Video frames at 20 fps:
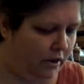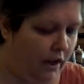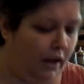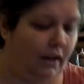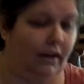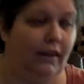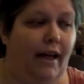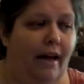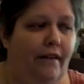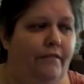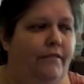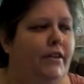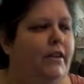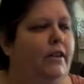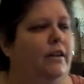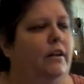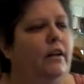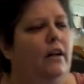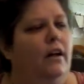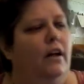
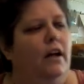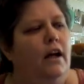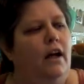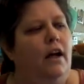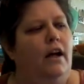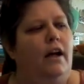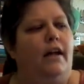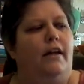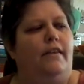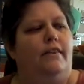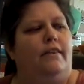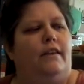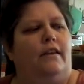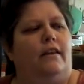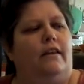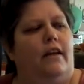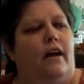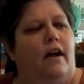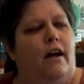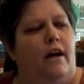11 in
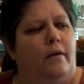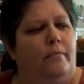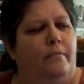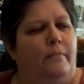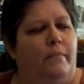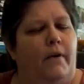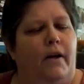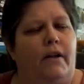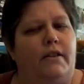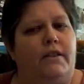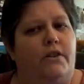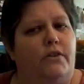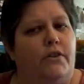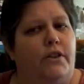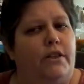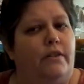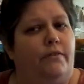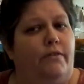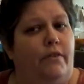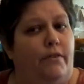the a
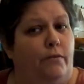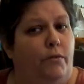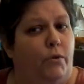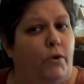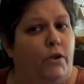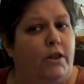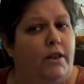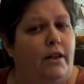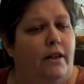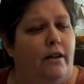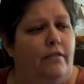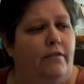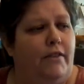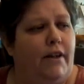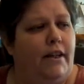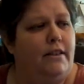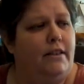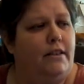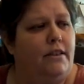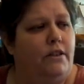series of unfortunate
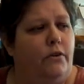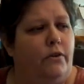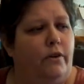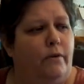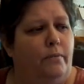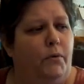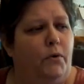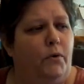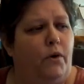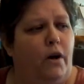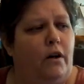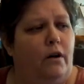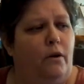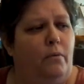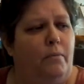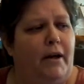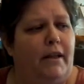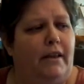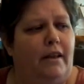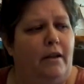events, The Grim Grotto
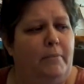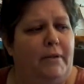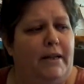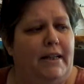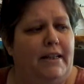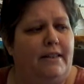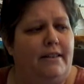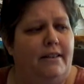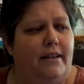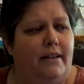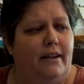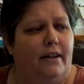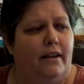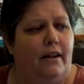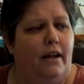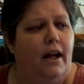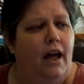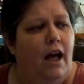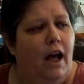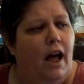by Lemony Snicket.
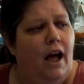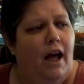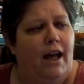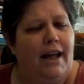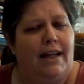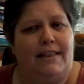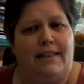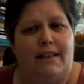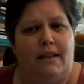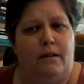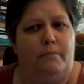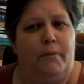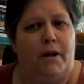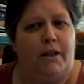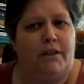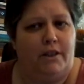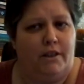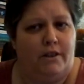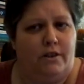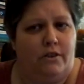It's in
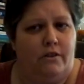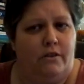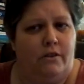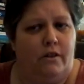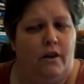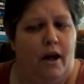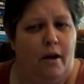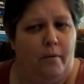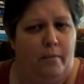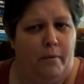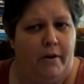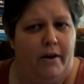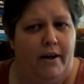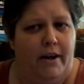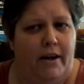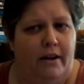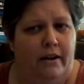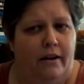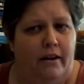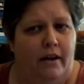my digital
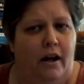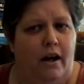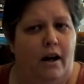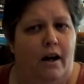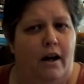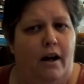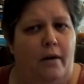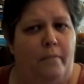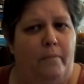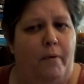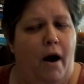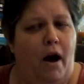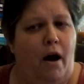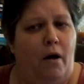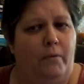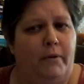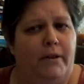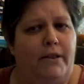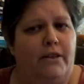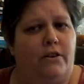library. I
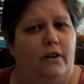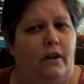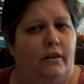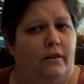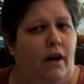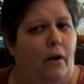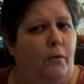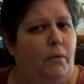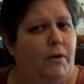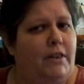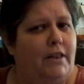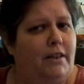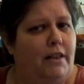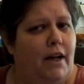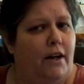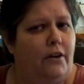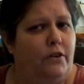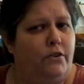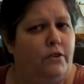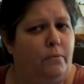probably start that one
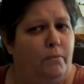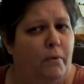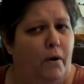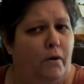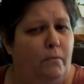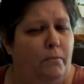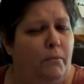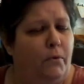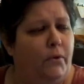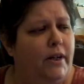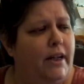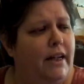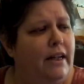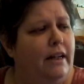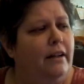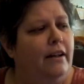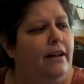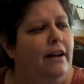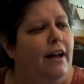tonight or tomorrow morning.